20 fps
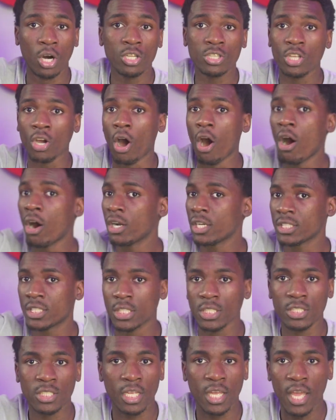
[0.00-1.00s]
other
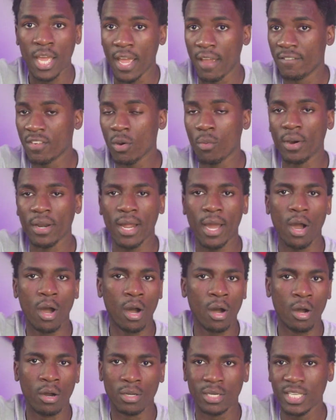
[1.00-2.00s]
artists, if they wanna
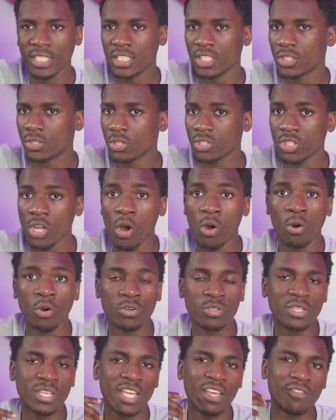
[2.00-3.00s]
listen to your song or
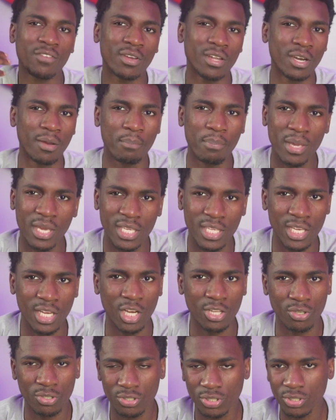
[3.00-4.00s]
to give you an opinion
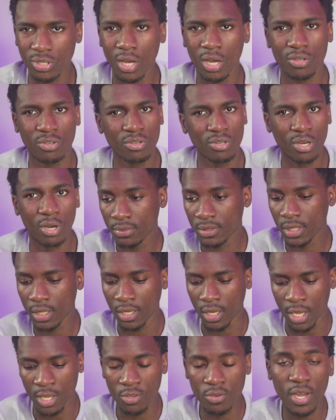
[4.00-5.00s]
on your song. You know what I'm
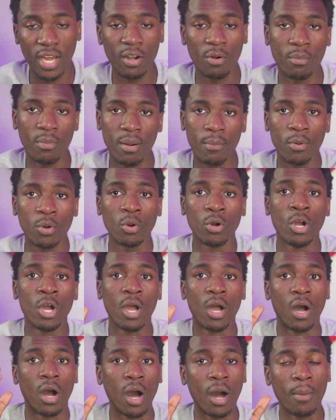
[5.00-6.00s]
saying? And you gotta remember,
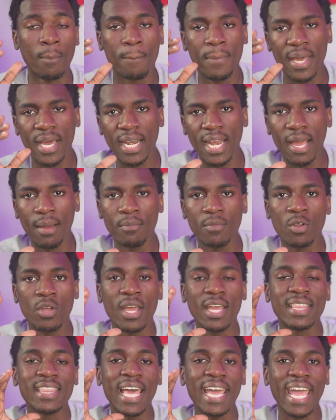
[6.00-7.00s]
on BandLab,
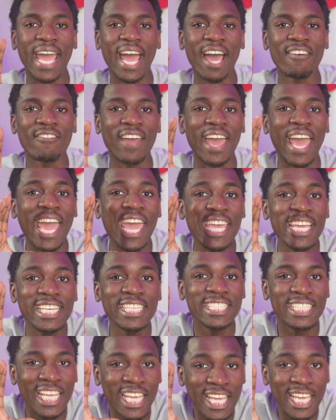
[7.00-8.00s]
they have
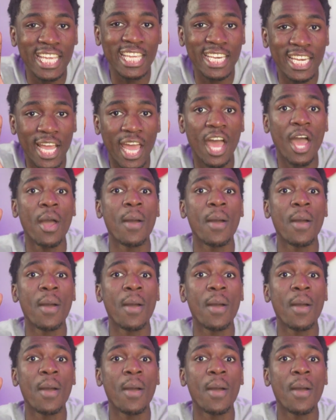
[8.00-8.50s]
18